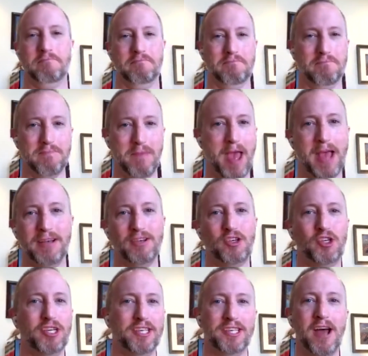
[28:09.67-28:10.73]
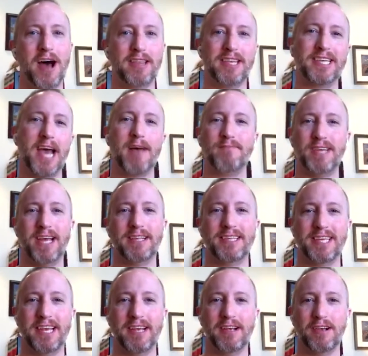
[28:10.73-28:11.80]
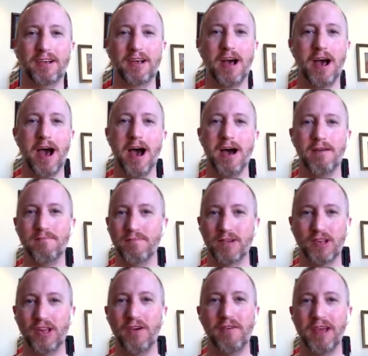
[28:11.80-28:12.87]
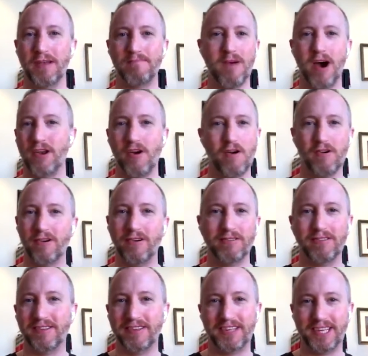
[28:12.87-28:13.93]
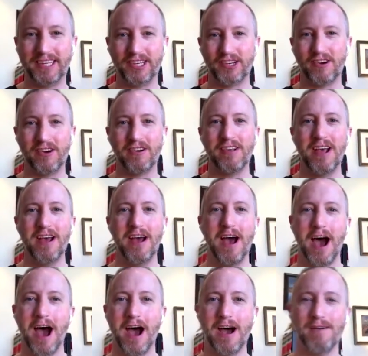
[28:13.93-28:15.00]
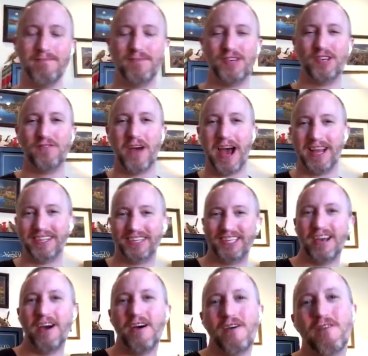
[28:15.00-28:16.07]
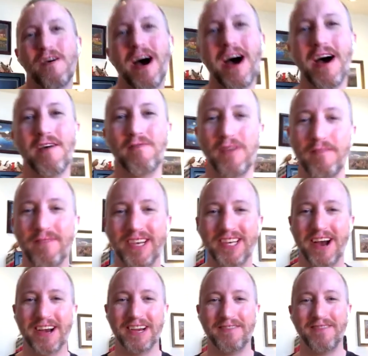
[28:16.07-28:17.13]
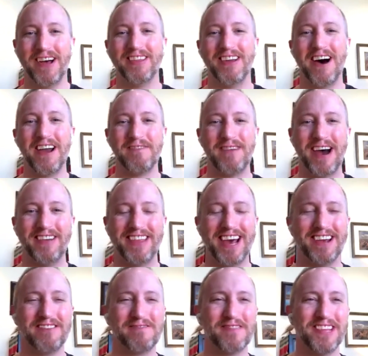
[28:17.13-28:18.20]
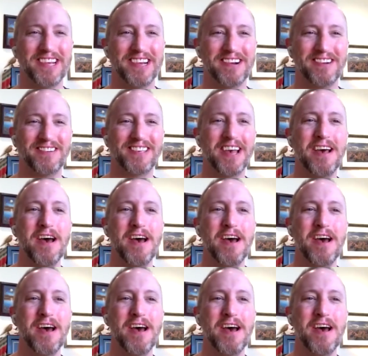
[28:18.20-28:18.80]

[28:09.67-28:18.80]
And she's not the tap dancing Chloe and Maud Arnold sister duet. So we've been talking a lot about that over the years.